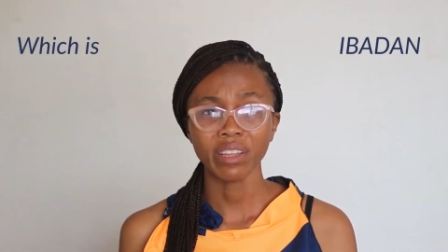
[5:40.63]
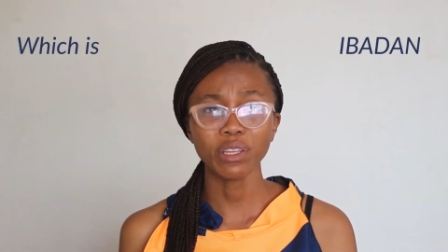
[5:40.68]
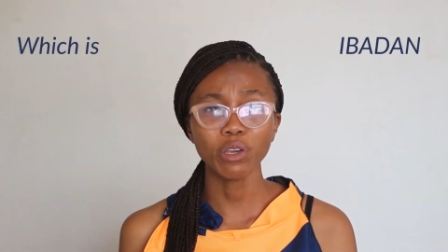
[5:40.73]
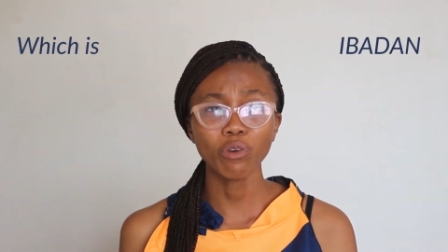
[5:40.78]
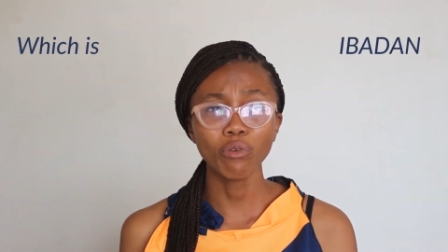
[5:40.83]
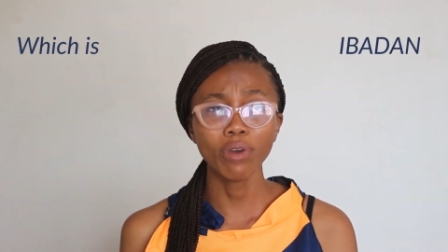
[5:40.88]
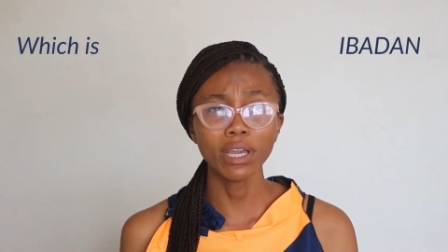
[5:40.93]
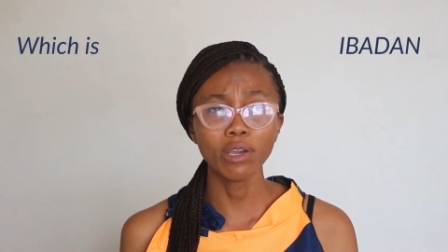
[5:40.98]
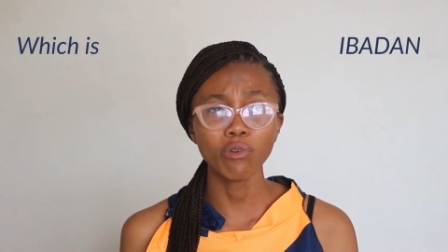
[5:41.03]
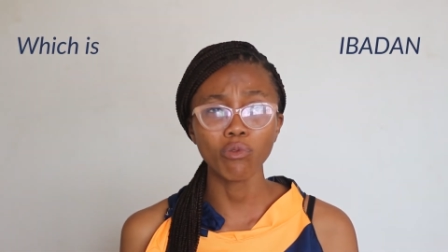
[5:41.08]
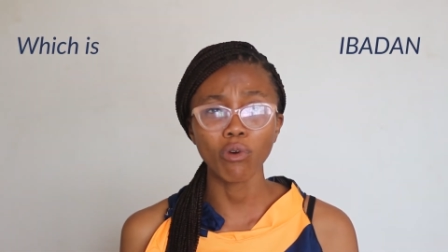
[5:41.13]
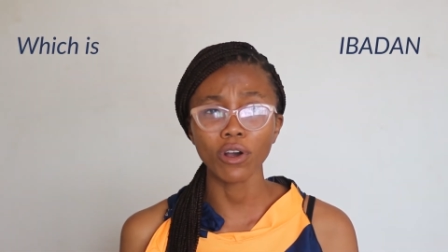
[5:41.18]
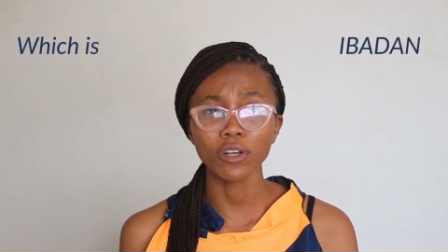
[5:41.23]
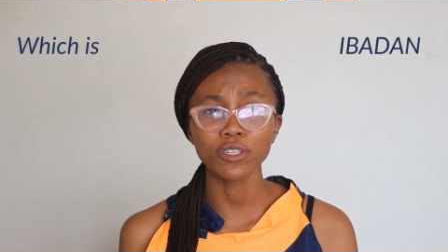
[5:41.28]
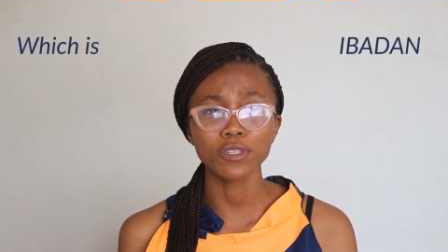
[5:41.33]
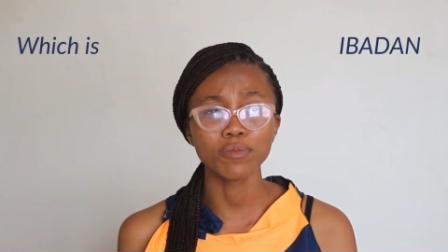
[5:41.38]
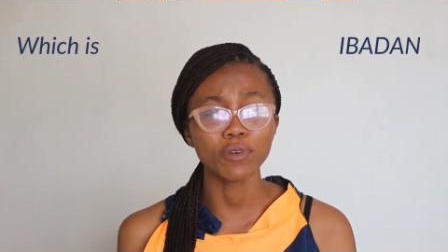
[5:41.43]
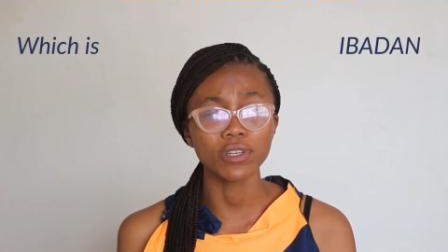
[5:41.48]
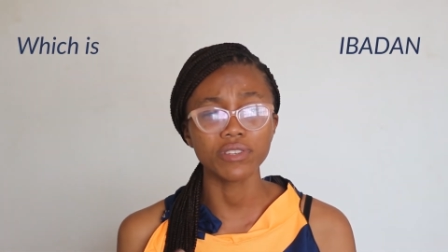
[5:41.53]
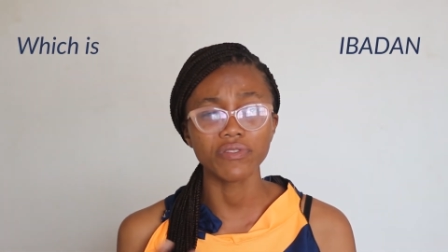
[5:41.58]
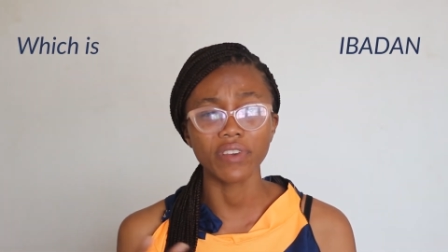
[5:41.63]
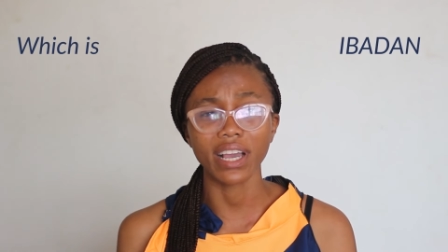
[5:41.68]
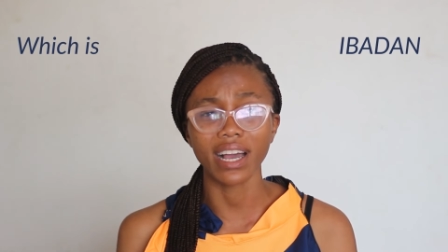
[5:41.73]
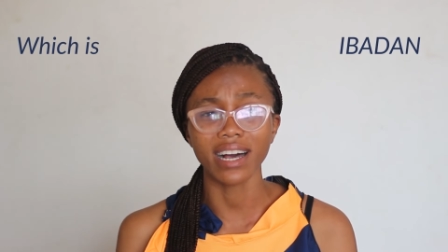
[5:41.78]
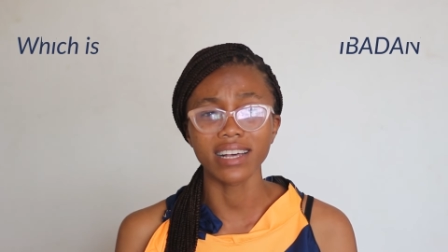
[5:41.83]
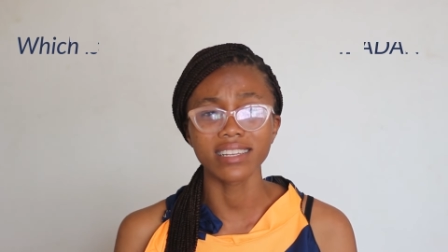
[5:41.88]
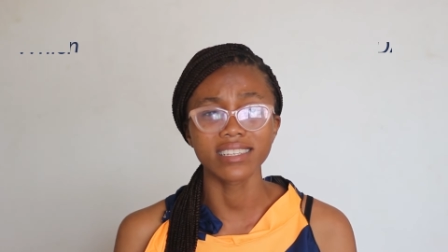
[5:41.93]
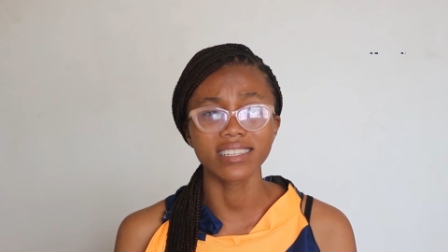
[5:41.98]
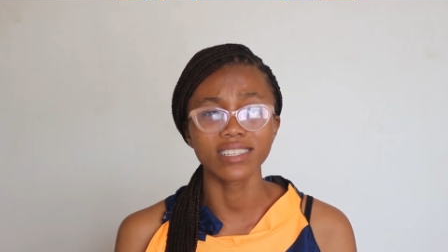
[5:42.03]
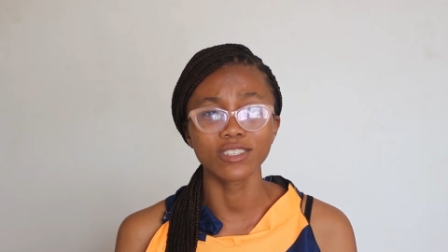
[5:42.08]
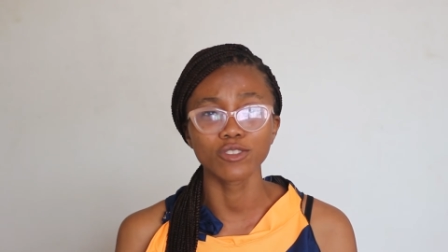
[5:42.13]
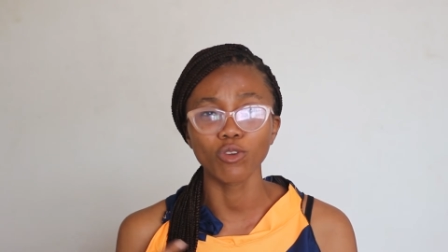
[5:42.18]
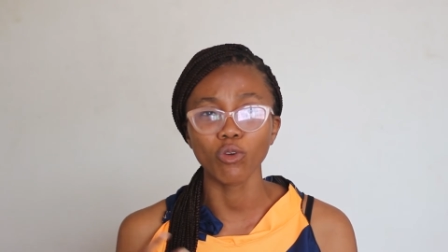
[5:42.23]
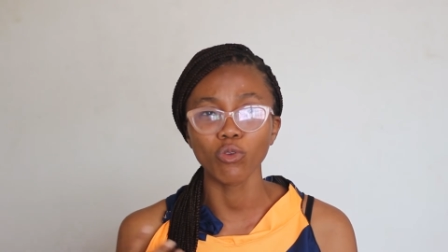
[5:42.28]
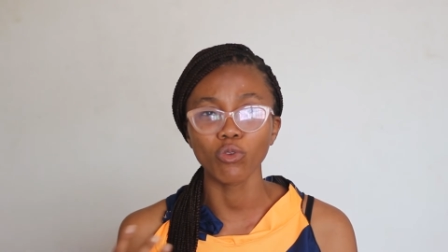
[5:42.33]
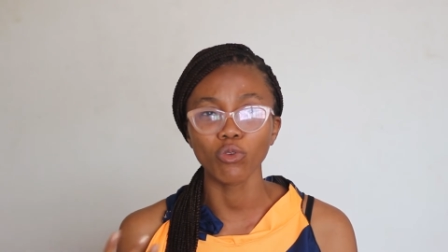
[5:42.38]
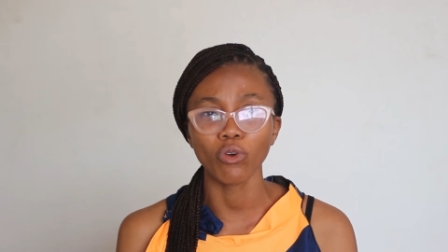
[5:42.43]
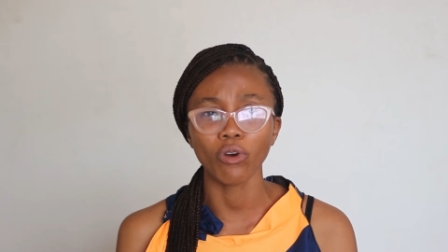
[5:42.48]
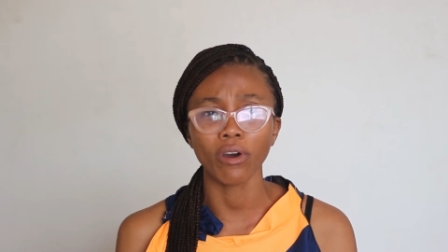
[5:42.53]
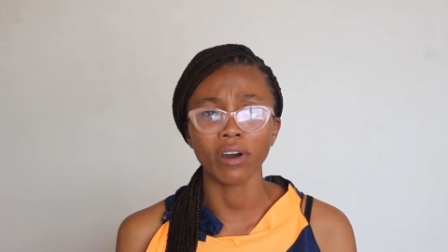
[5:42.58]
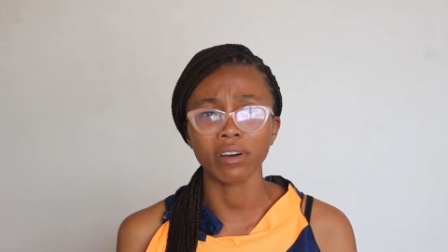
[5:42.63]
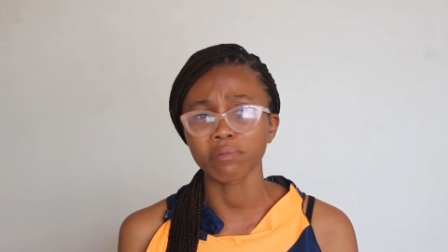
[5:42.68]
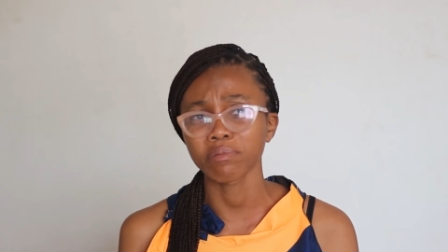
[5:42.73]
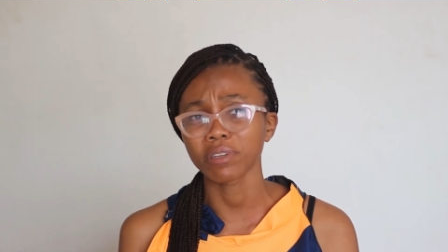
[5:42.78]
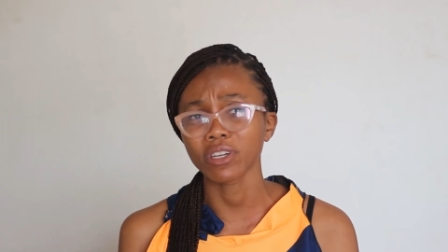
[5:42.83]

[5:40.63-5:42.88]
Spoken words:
the way it works, most vacancies don't go out,